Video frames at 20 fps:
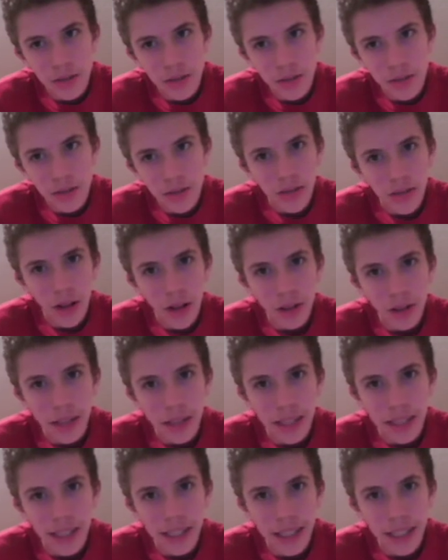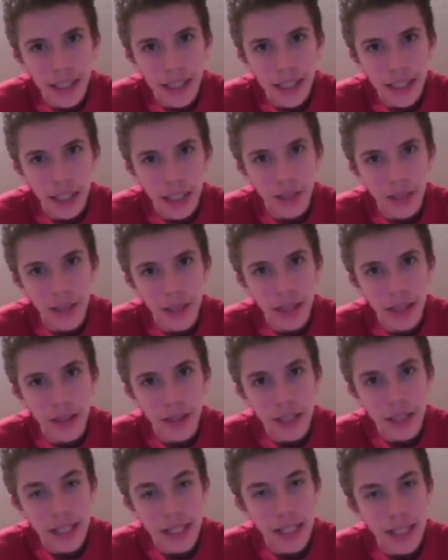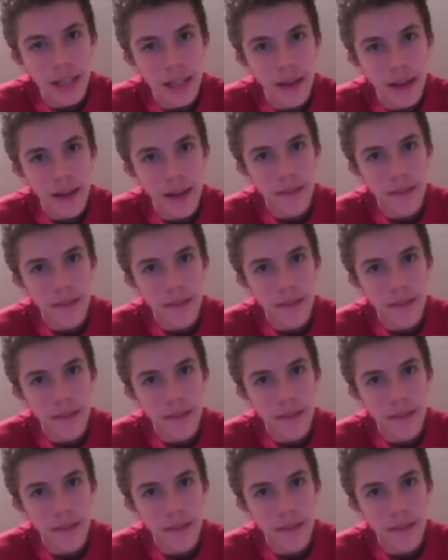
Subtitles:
who's following and liking there, you may notice that.